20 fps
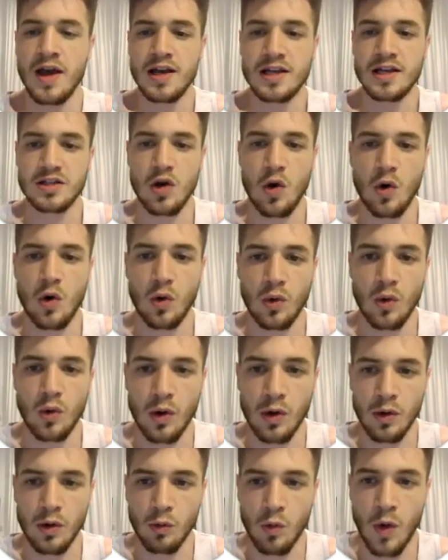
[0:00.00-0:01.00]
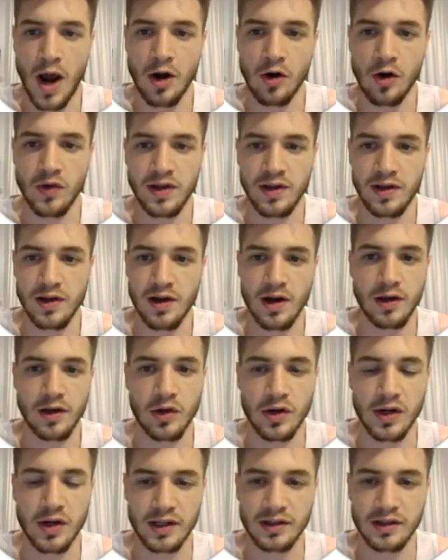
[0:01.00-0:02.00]
So right over here,
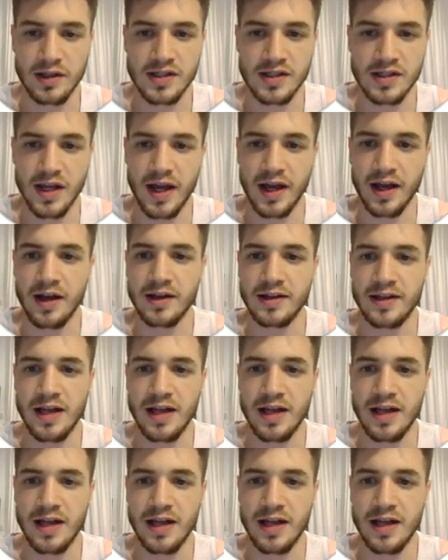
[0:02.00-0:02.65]
you click this link,